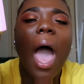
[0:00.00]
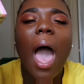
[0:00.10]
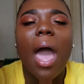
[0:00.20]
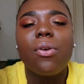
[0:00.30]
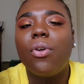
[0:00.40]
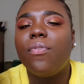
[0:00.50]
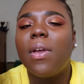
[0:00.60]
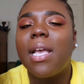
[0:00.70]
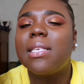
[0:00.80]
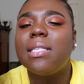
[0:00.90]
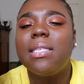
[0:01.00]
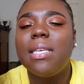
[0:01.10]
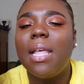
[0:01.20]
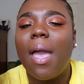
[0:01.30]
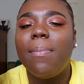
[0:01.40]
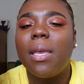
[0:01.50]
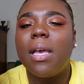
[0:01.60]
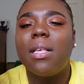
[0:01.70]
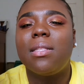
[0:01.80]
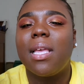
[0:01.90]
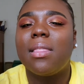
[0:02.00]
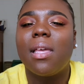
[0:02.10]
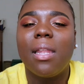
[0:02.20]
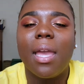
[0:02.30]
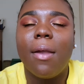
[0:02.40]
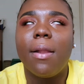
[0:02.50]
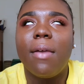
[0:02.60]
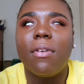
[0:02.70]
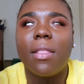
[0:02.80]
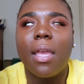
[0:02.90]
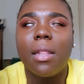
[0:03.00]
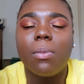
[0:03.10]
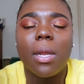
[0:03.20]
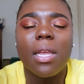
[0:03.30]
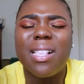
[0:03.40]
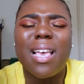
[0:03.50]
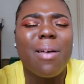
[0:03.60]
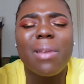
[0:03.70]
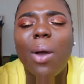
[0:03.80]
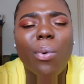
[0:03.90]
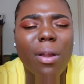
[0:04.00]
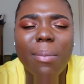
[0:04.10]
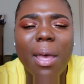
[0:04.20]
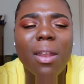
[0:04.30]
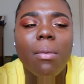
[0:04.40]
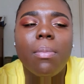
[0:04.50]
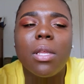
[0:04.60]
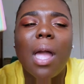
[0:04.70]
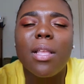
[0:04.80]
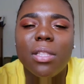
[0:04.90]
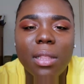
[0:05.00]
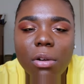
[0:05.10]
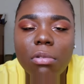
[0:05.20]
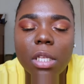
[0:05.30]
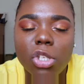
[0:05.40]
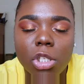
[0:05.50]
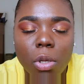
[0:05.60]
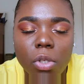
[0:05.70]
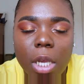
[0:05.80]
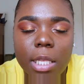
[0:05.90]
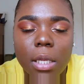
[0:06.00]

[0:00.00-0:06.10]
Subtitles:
I don't know if you guys can see that because like the glare and everything and brightness, I'm not worried about it, but I literally just told you guys the